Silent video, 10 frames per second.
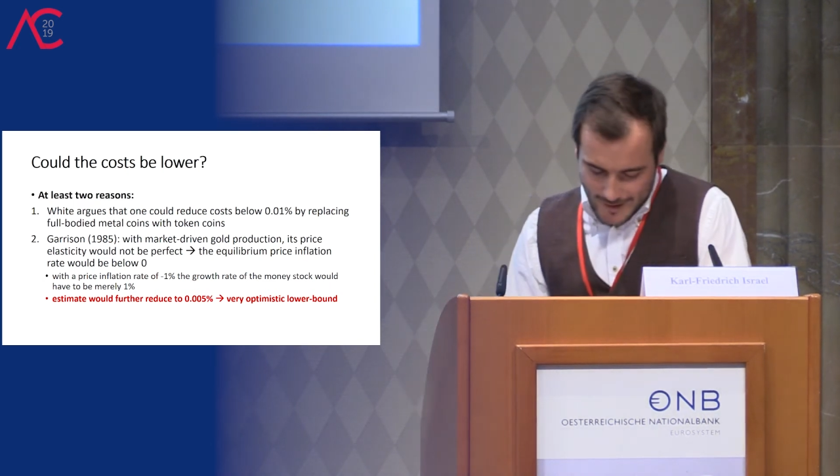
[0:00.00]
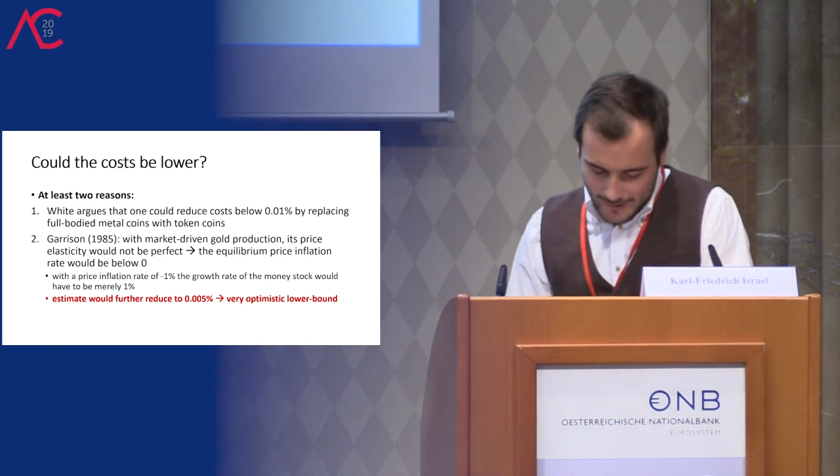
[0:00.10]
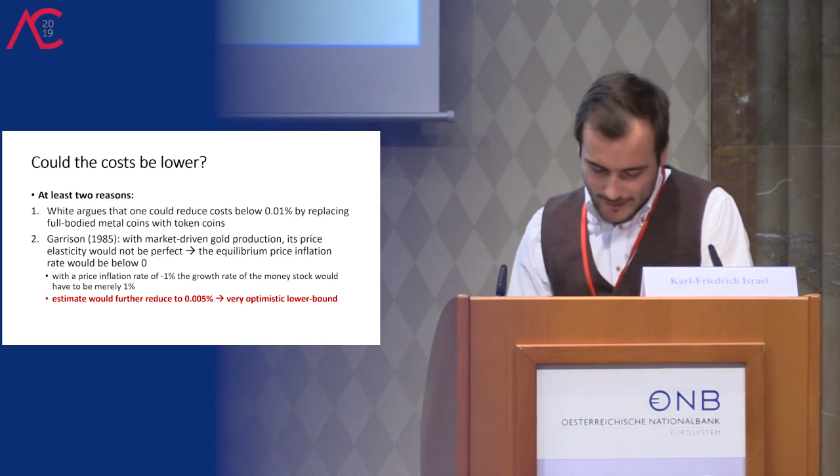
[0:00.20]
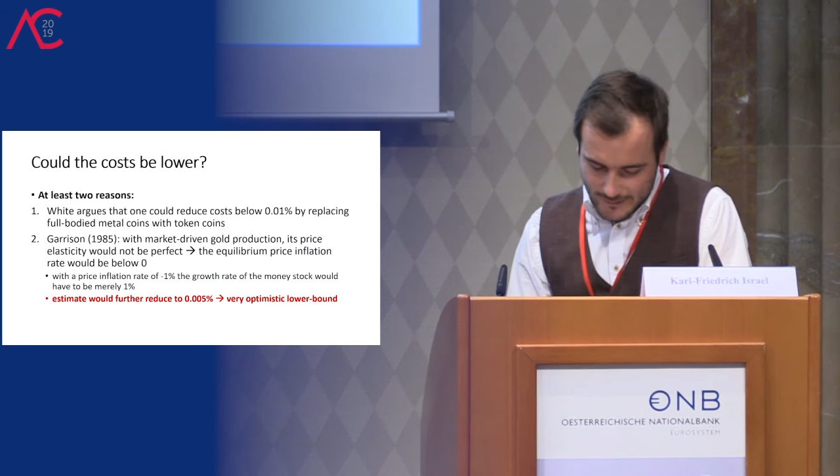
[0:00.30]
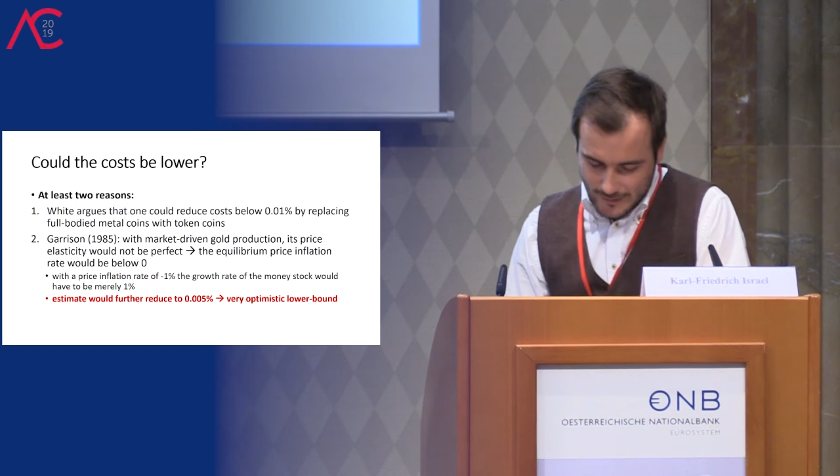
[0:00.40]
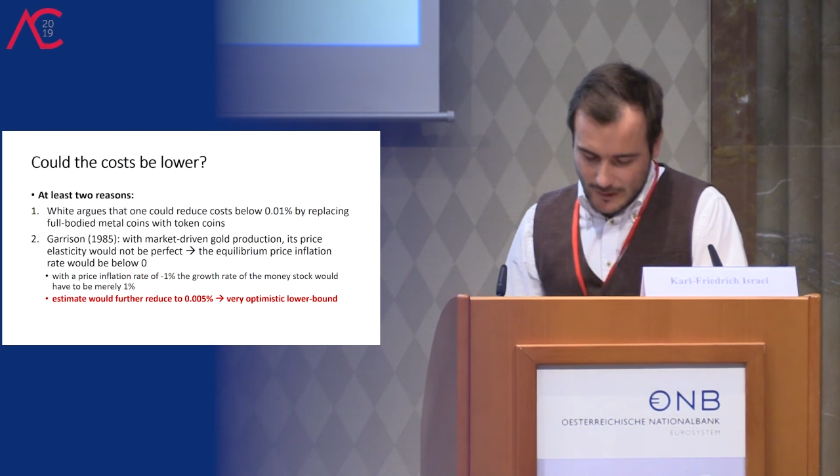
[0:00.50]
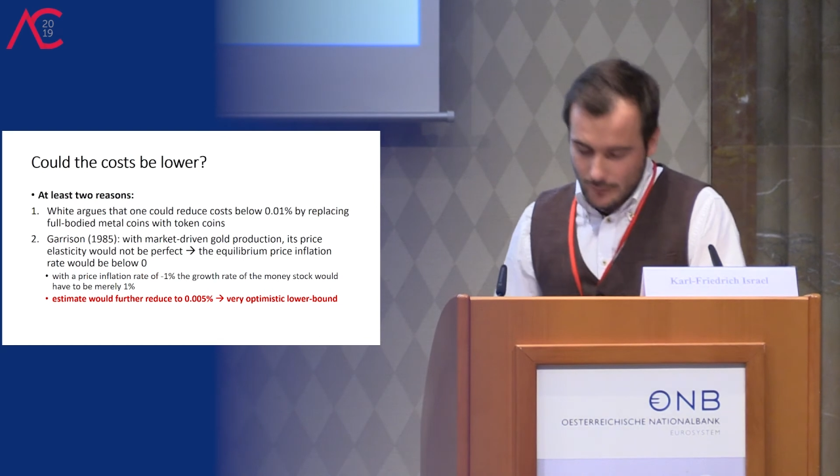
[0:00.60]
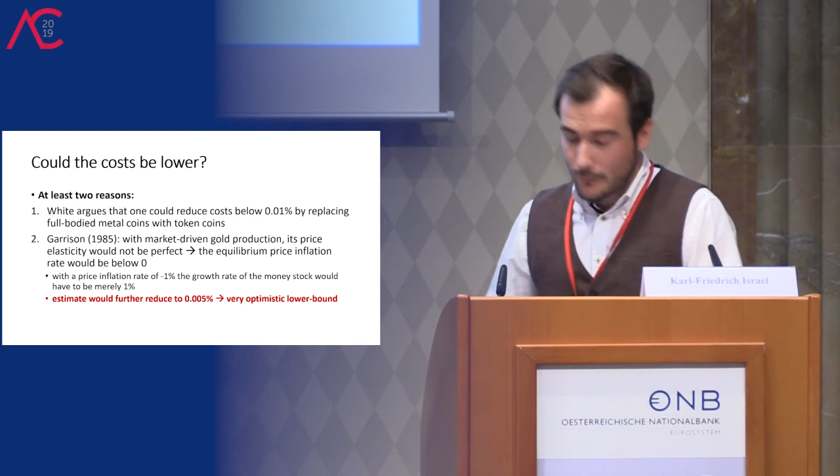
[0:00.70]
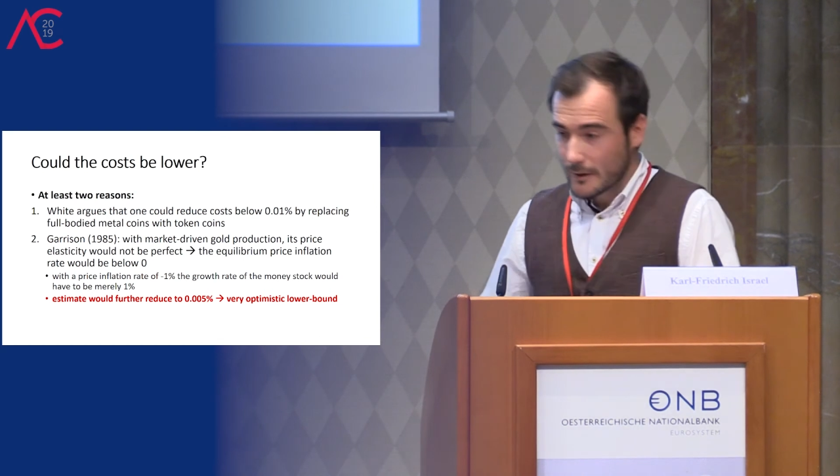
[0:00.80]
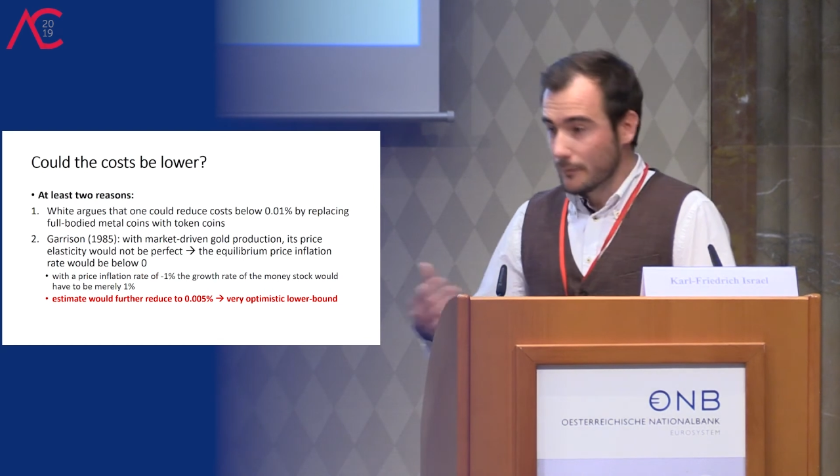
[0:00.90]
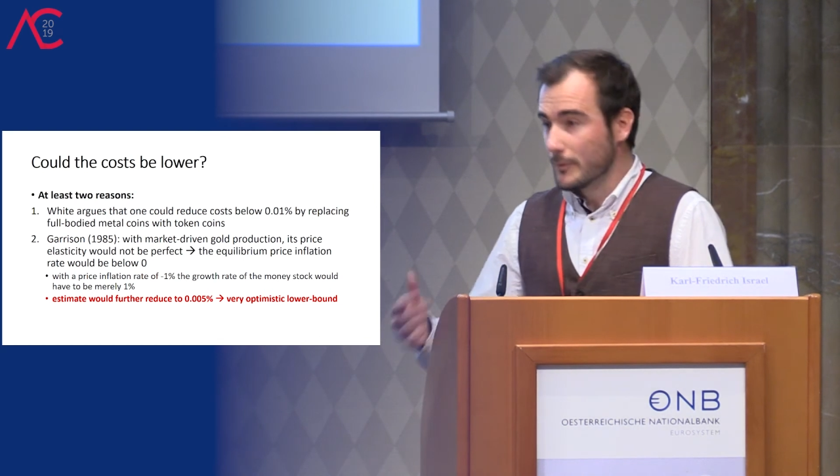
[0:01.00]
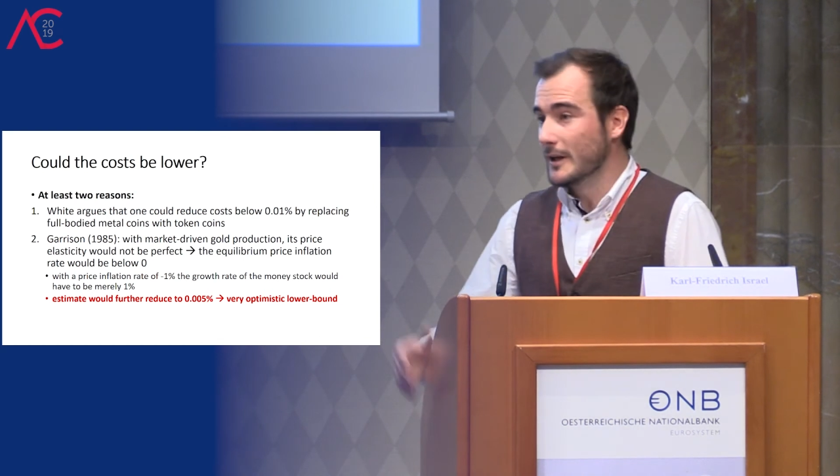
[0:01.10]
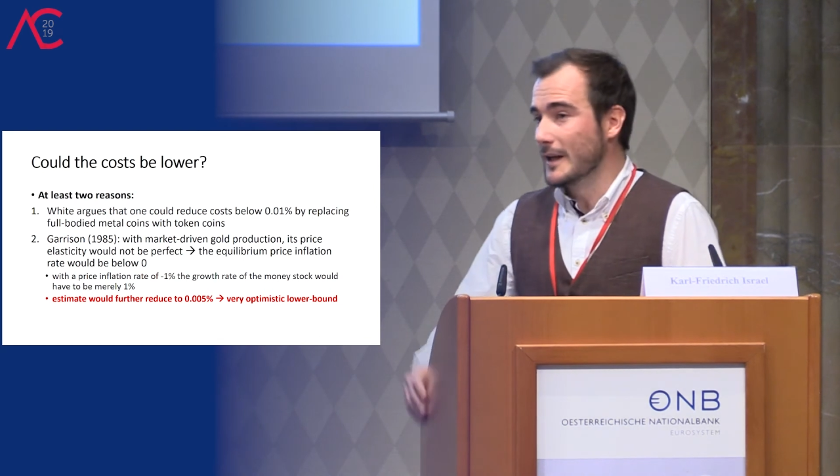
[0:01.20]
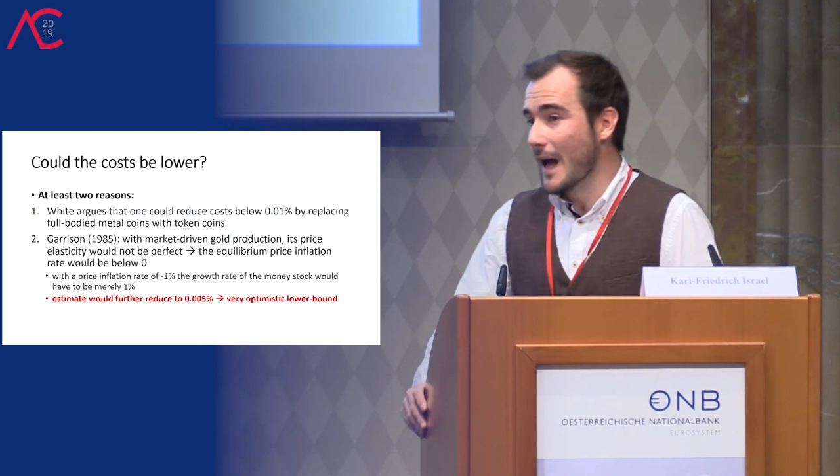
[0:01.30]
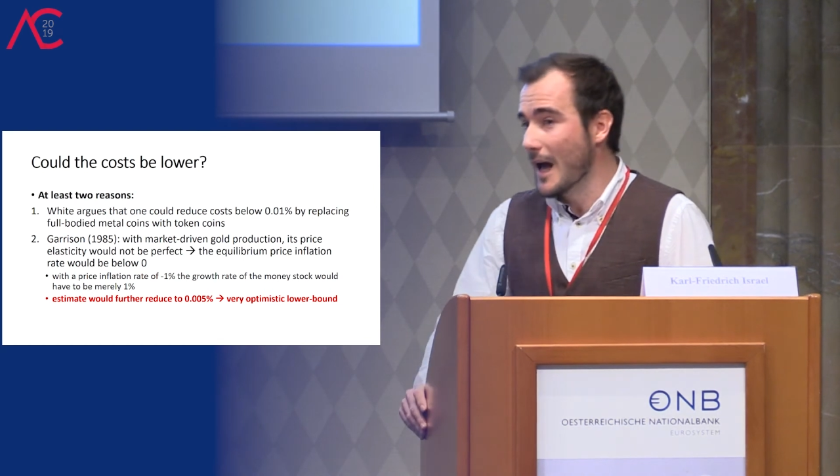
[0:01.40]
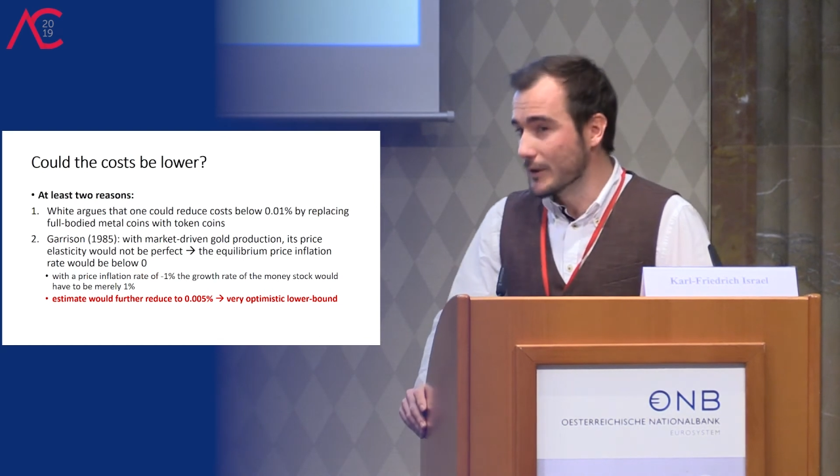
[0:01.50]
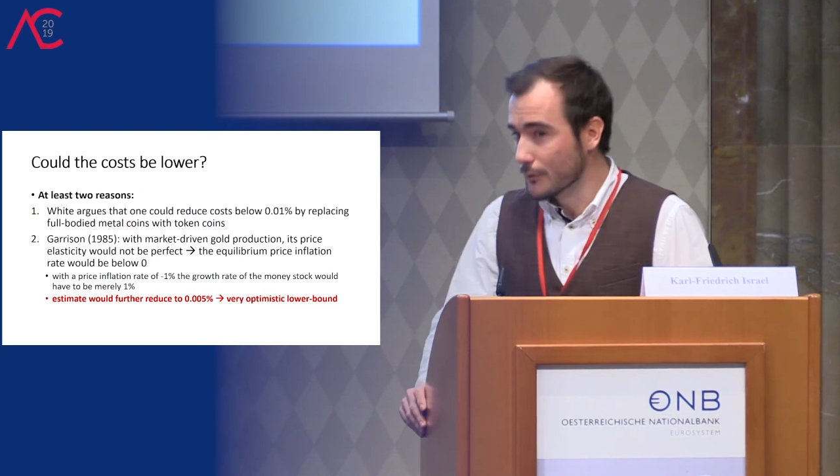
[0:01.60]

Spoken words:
and he said if we really had